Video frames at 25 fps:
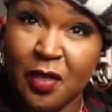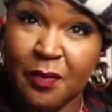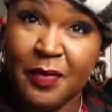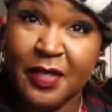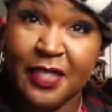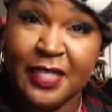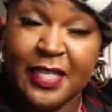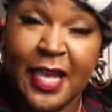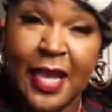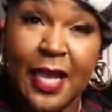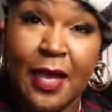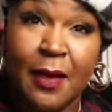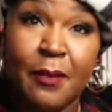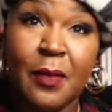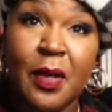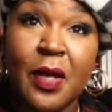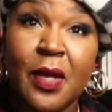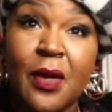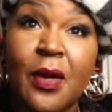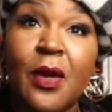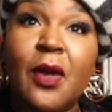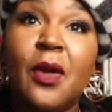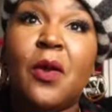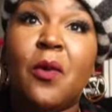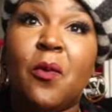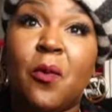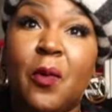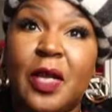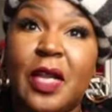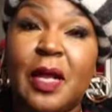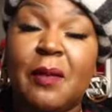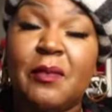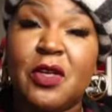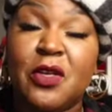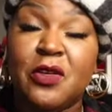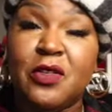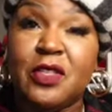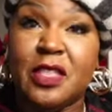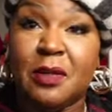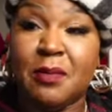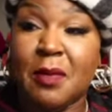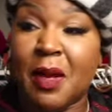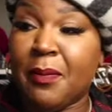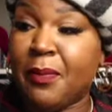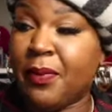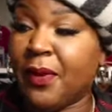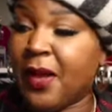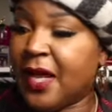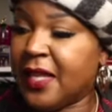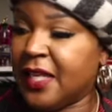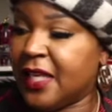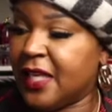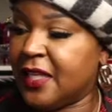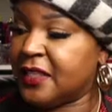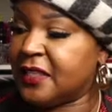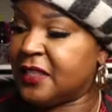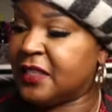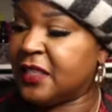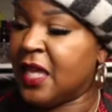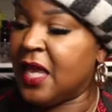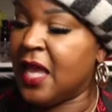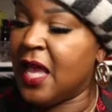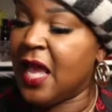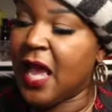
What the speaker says: to be damp when I'm using my products.